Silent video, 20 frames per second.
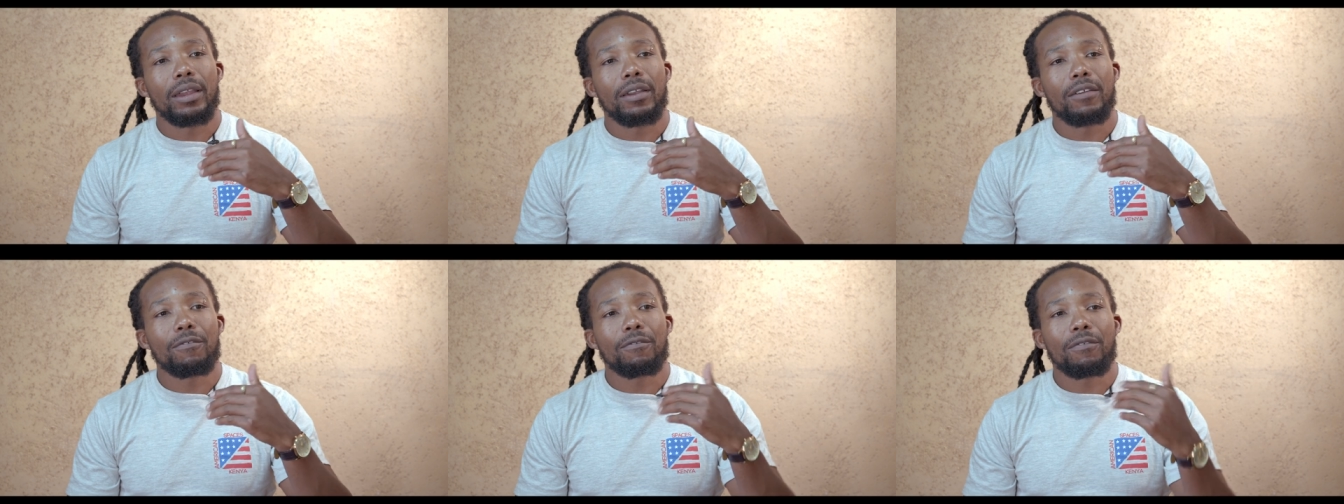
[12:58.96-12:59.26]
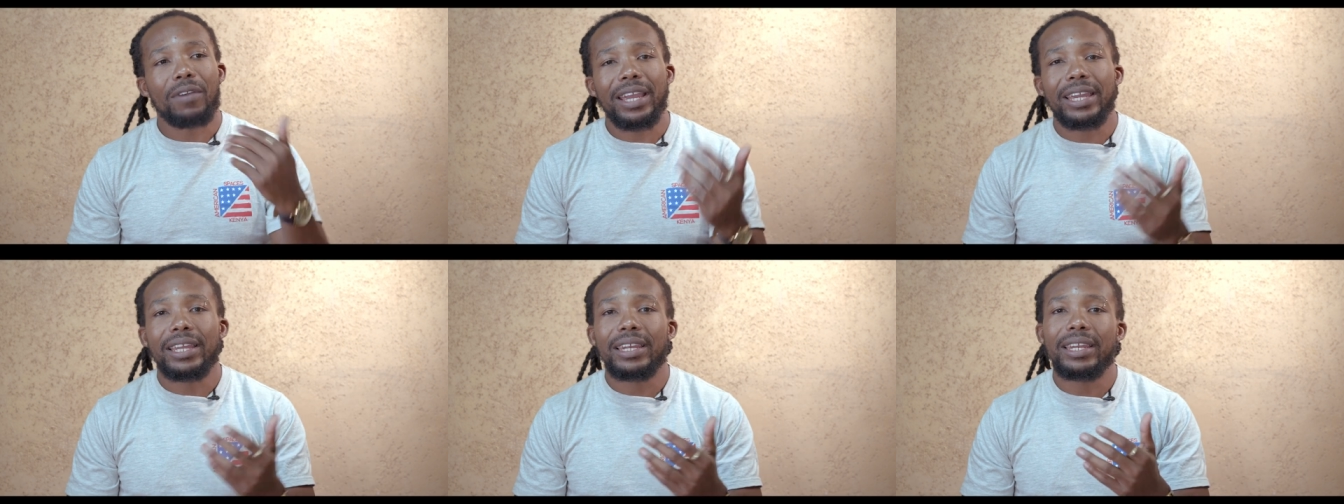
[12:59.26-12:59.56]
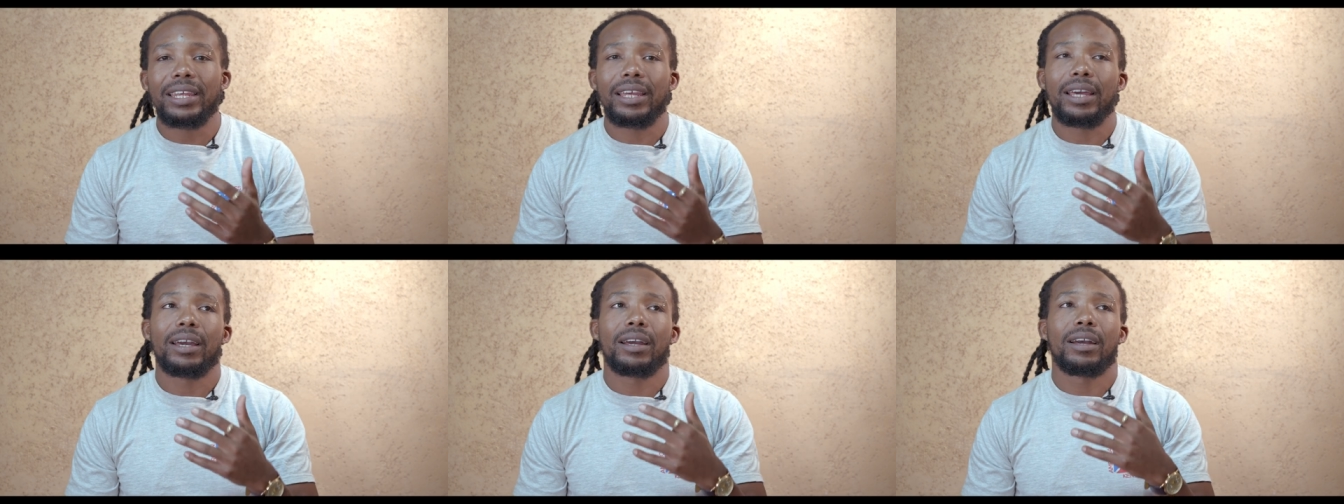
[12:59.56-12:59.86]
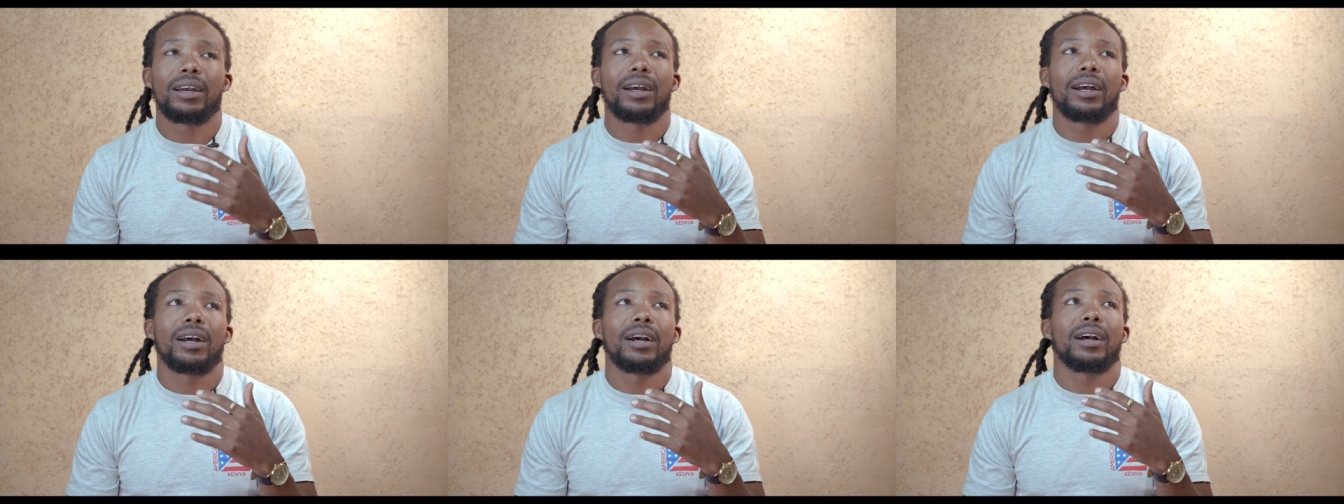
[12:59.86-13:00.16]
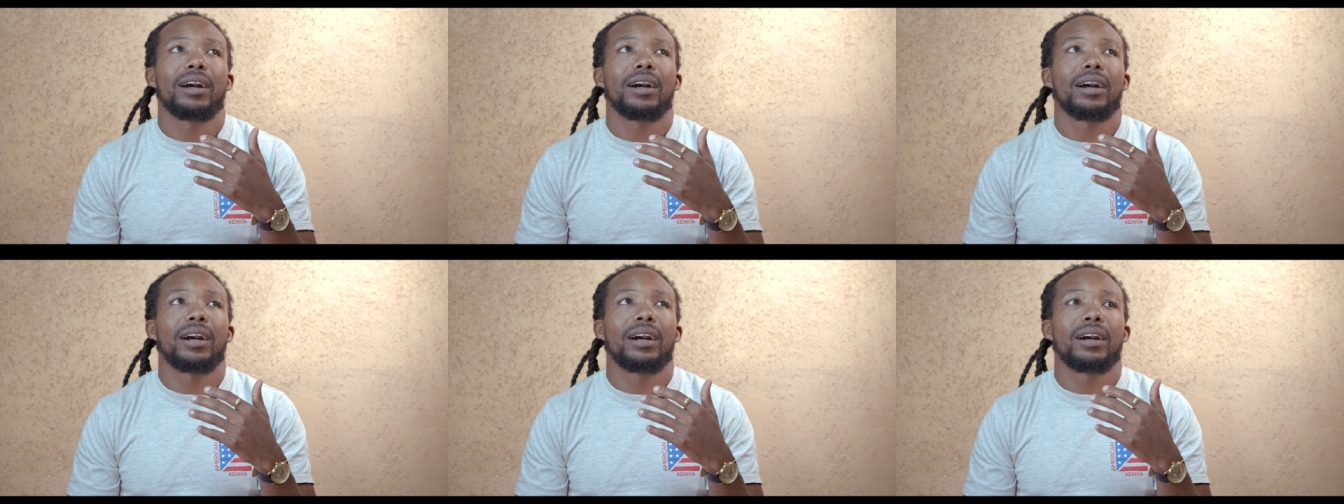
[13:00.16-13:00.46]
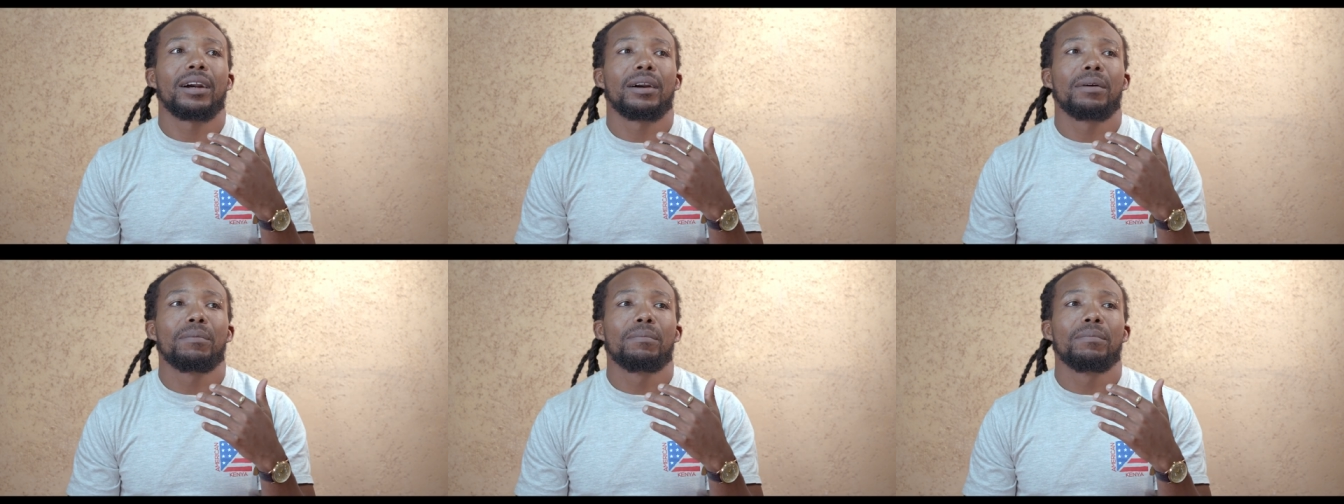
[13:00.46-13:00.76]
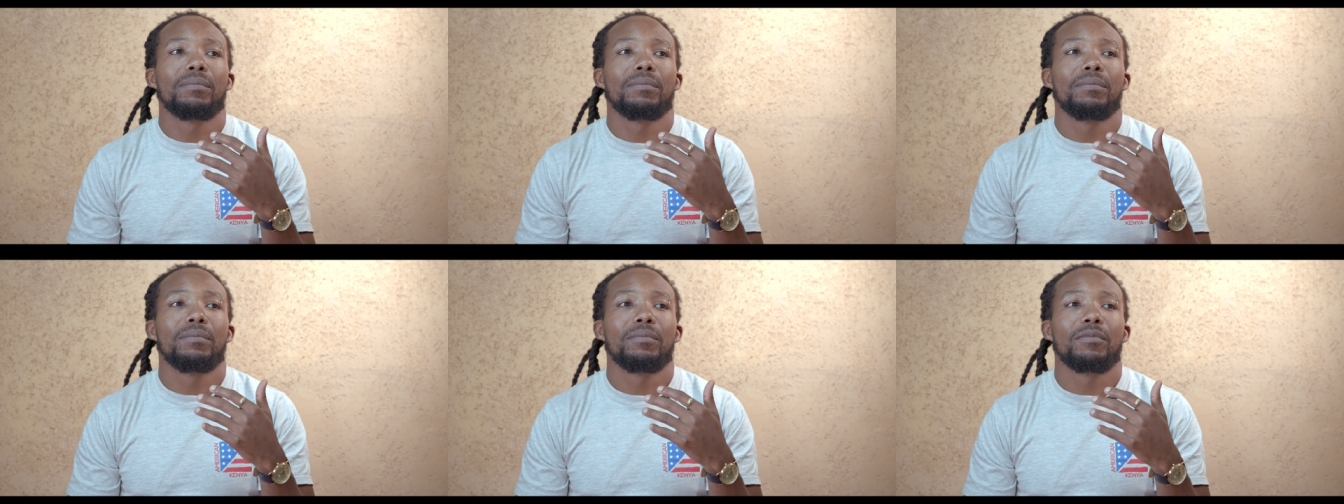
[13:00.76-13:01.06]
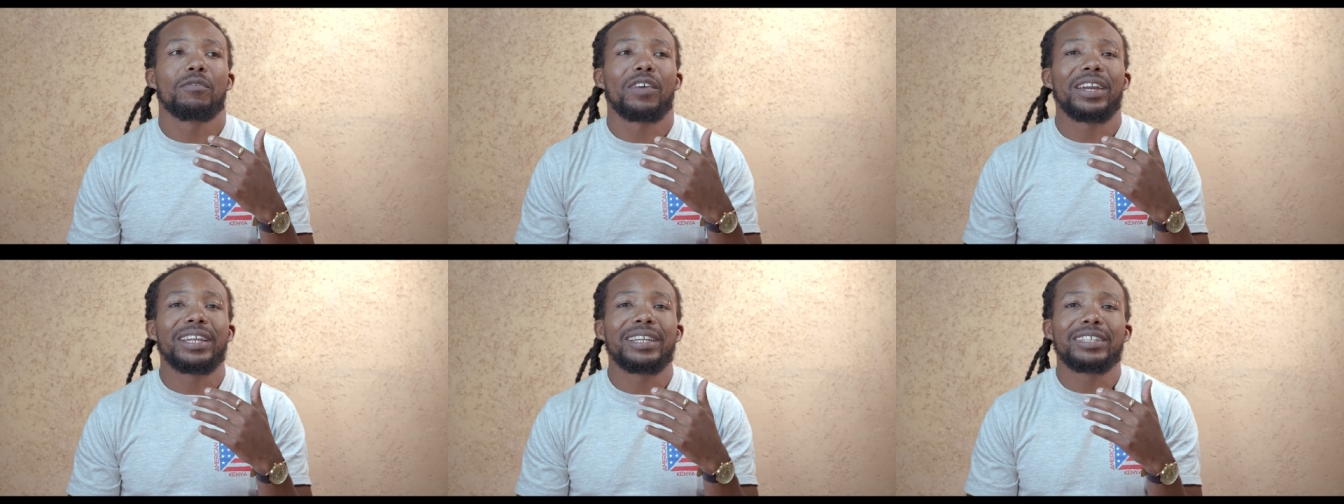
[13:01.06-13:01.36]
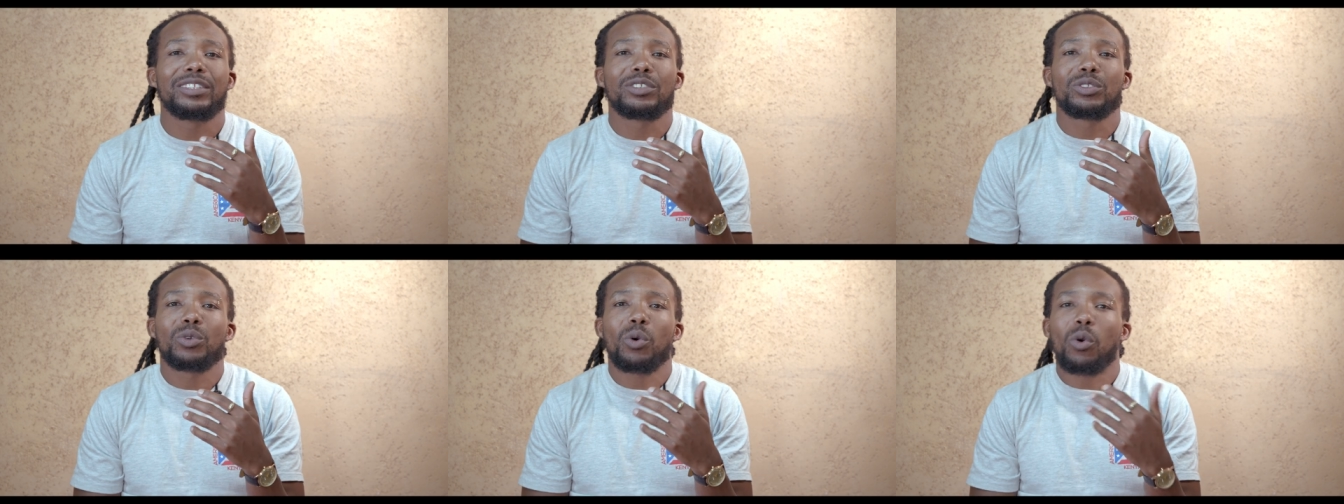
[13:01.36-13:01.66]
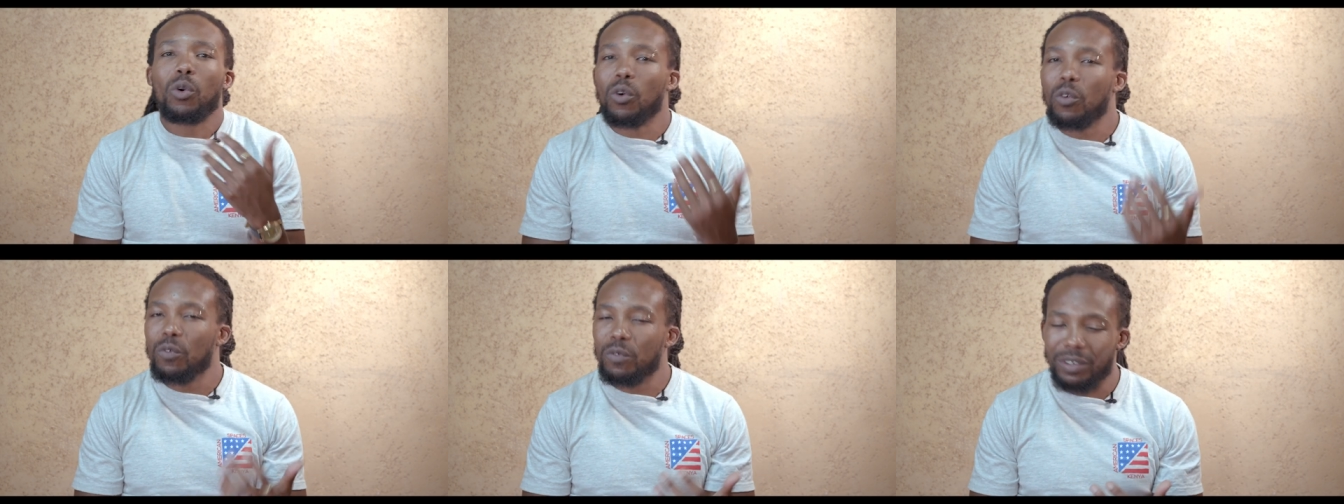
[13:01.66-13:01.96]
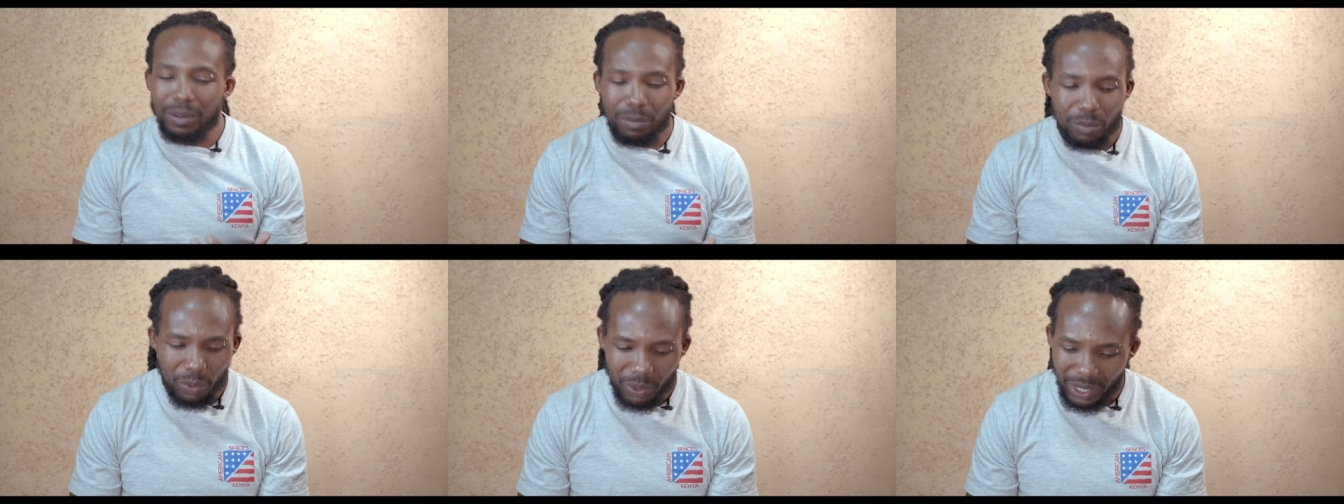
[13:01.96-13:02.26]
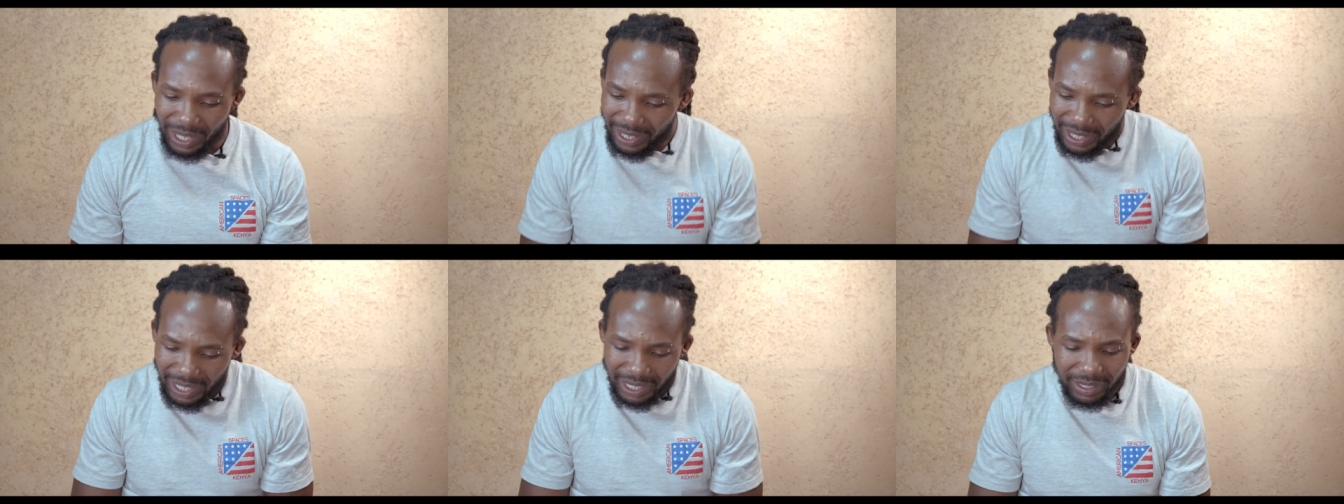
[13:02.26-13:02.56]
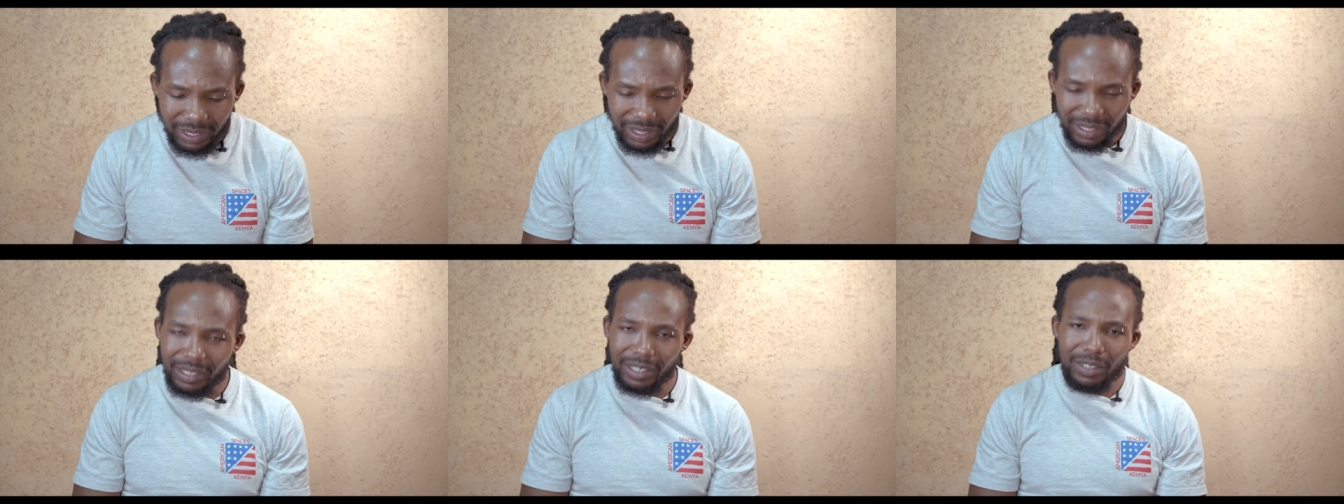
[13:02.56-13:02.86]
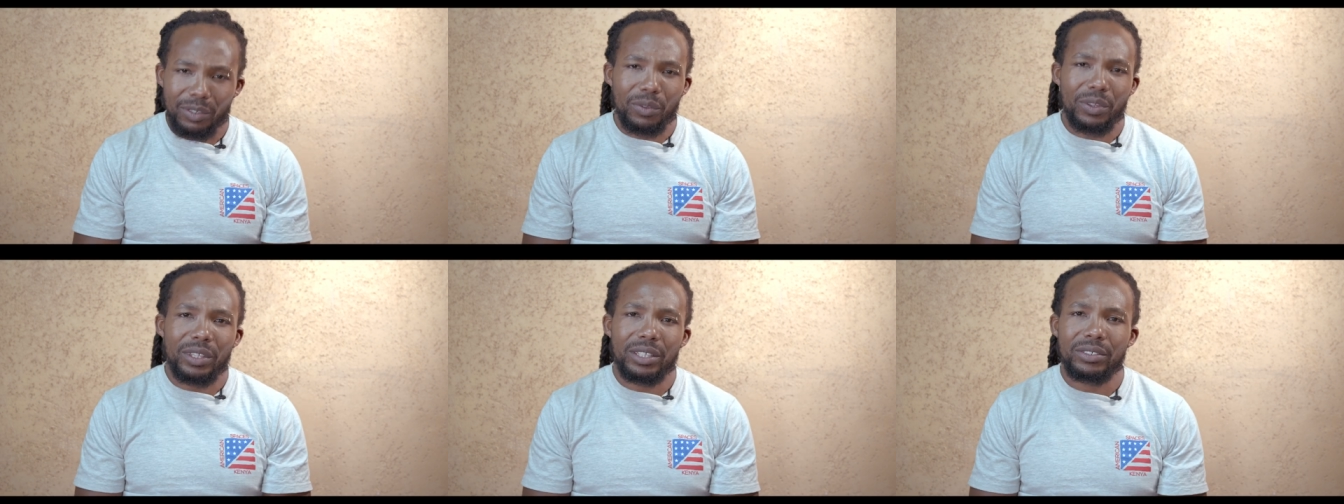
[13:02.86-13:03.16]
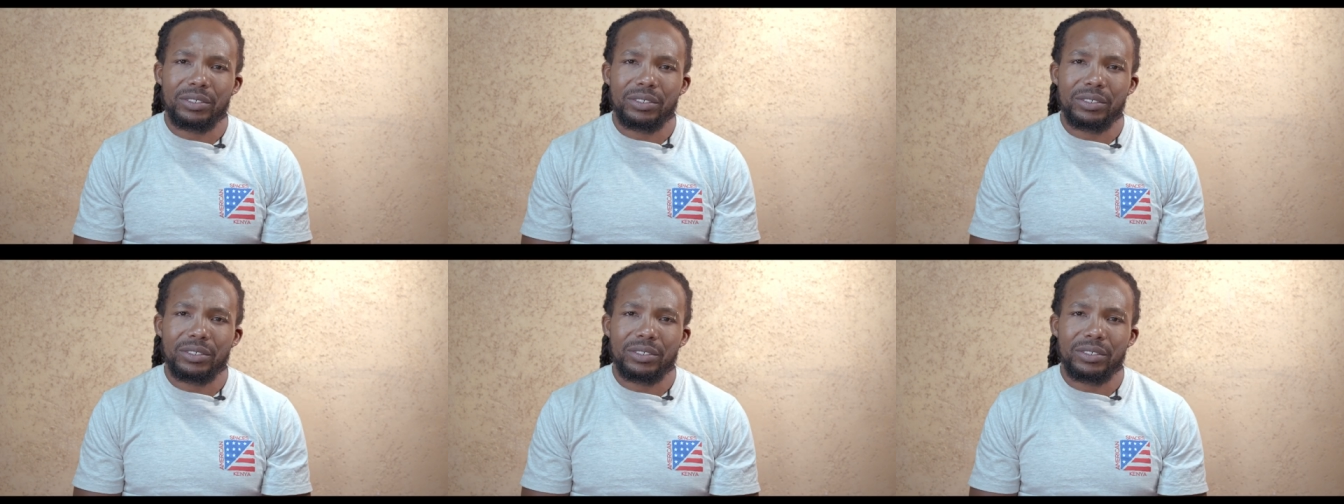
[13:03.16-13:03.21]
find, um, find it so comfortable when they're seated on the